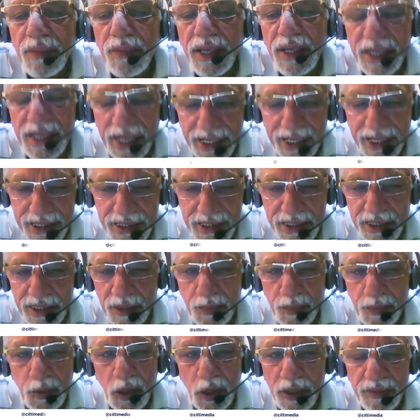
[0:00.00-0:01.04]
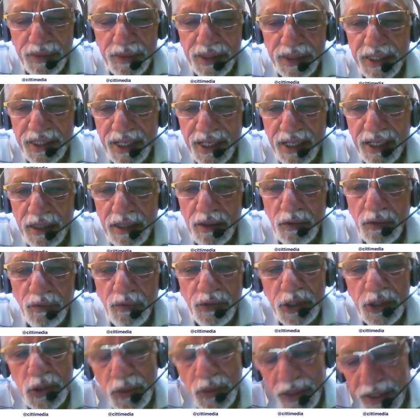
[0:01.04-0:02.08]
Enhanced deployment there,
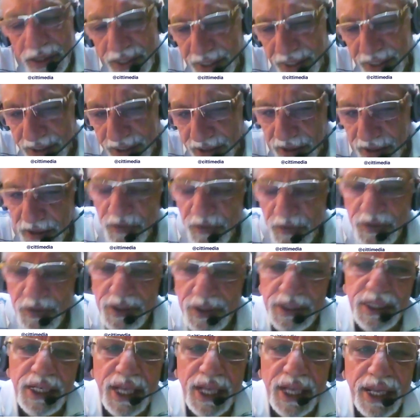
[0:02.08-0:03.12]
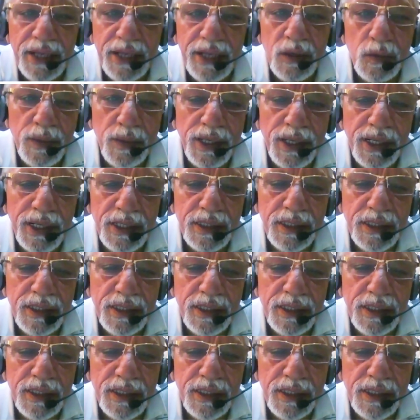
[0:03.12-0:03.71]
which will then further aggravate